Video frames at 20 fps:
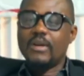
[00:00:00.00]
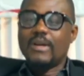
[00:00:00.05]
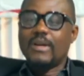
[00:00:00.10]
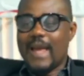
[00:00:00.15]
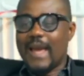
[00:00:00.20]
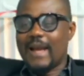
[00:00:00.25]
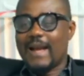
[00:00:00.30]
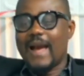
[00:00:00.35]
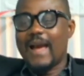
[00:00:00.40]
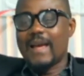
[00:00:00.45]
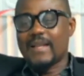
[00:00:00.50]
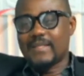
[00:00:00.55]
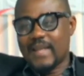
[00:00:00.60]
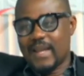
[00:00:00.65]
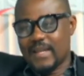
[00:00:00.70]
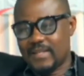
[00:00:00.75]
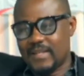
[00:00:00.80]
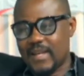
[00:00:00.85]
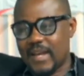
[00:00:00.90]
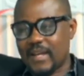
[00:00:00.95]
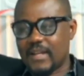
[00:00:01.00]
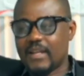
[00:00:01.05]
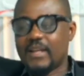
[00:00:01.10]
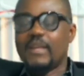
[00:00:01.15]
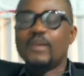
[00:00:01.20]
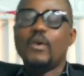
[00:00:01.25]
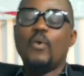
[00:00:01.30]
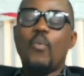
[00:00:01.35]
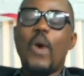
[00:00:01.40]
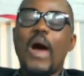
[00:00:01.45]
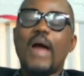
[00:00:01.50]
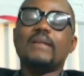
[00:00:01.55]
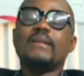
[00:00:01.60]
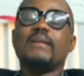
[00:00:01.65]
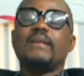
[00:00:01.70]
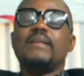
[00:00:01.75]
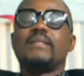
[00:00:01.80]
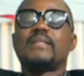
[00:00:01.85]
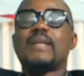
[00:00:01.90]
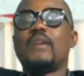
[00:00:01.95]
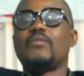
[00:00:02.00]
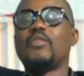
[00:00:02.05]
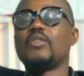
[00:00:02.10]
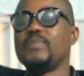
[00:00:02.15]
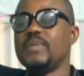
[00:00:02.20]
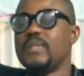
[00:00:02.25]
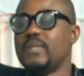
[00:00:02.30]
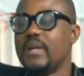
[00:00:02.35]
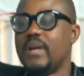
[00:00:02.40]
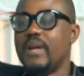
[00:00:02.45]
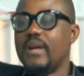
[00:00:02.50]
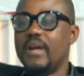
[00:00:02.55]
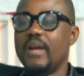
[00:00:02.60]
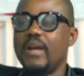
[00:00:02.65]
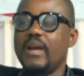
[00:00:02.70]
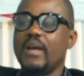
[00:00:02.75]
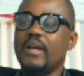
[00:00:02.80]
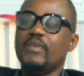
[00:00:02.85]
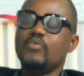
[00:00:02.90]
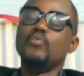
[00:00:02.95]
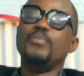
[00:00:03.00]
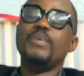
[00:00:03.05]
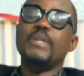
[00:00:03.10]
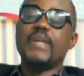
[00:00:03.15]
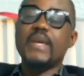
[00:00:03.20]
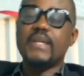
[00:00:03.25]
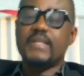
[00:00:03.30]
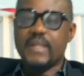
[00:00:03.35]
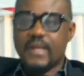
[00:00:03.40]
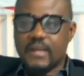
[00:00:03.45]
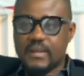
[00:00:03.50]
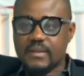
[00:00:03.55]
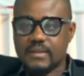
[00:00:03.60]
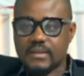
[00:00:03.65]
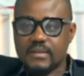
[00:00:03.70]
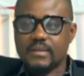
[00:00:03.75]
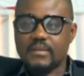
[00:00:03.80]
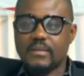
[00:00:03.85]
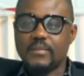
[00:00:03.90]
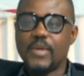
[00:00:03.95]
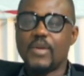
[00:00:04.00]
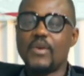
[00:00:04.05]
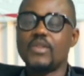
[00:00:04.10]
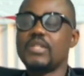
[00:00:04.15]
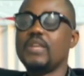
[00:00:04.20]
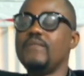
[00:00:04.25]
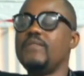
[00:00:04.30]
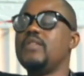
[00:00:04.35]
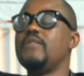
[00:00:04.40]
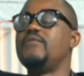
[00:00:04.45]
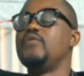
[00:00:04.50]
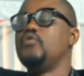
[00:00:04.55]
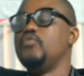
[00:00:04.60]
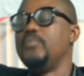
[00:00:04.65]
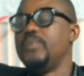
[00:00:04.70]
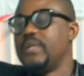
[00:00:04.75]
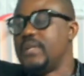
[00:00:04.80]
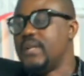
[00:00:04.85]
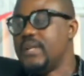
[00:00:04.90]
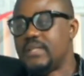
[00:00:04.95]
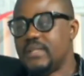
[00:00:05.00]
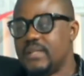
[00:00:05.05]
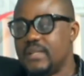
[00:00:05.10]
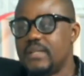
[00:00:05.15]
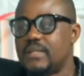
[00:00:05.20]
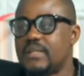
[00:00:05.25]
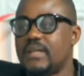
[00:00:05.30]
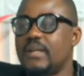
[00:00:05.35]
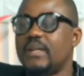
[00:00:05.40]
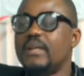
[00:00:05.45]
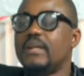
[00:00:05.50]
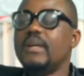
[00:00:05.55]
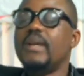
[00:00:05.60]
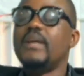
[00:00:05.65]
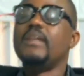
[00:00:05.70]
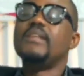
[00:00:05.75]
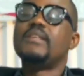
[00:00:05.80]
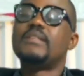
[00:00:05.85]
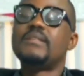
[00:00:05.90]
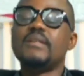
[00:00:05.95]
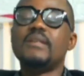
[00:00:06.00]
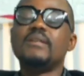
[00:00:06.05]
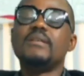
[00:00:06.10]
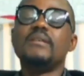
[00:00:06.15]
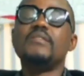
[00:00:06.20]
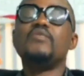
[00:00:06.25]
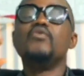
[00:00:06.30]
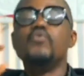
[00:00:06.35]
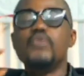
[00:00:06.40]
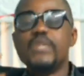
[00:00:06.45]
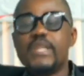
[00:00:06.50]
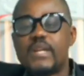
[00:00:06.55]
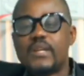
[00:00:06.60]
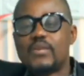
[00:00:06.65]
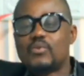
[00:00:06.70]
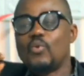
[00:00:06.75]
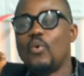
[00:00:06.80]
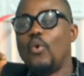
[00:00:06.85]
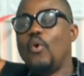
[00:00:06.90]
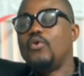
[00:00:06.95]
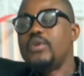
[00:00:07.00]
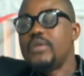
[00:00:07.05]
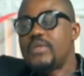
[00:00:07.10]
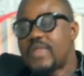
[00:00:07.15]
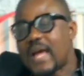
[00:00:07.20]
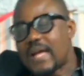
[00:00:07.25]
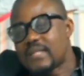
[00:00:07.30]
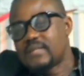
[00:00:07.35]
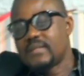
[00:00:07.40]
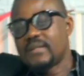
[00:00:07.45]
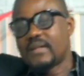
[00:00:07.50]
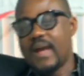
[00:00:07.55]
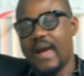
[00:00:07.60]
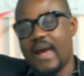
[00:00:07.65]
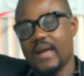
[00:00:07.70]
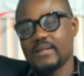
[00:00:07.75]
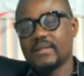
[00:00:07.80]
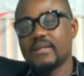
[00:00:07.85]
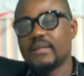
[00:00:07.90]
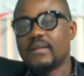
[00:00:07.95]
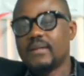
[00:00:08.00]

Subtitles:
Like as I said, one, it cannot be duplicated, because even if you duplicate it, it is unique to only that card.